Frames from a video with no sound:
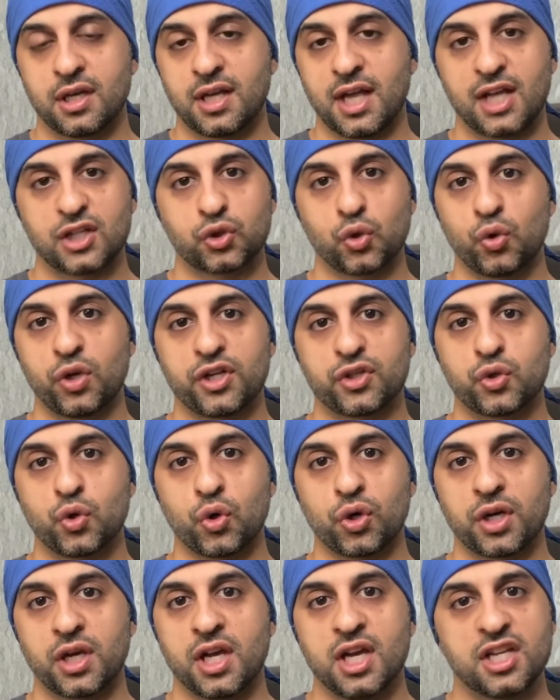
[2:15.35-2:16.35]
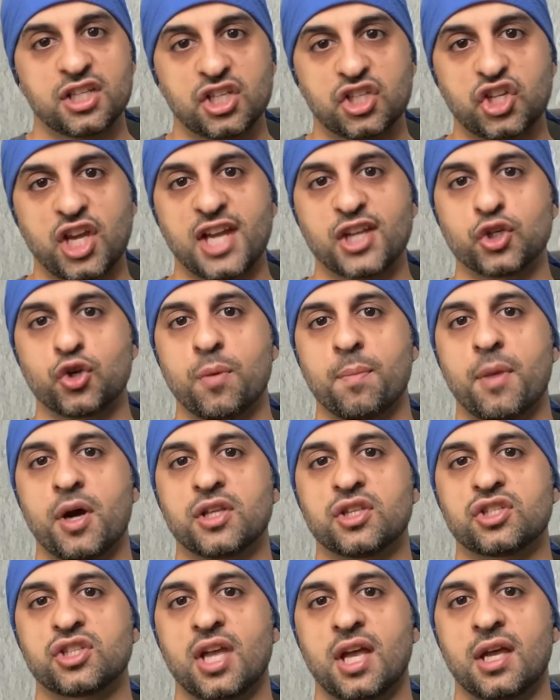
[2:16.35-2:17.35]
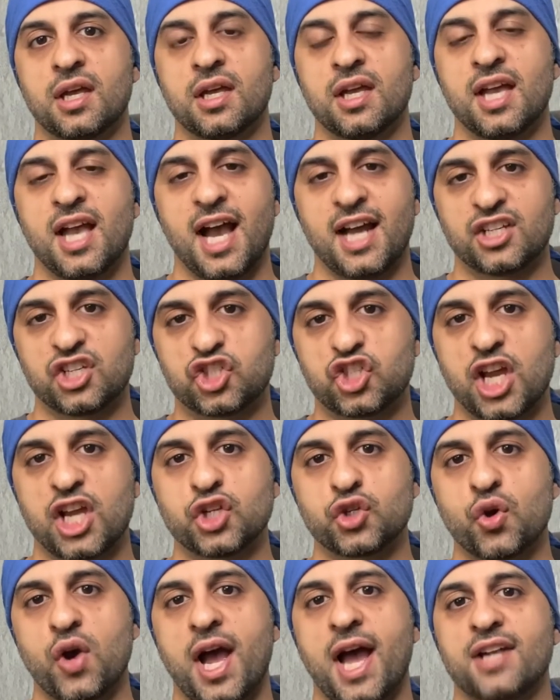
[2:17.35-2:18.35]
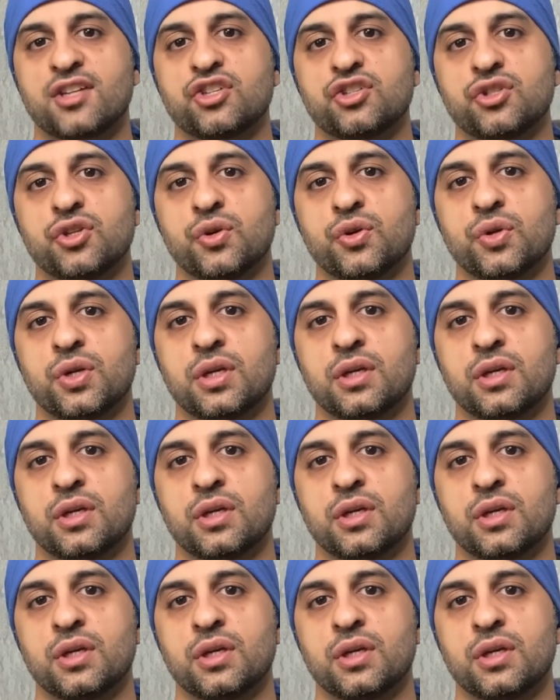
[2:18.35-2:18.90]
That's all it took to change your mindset and to change your attitude.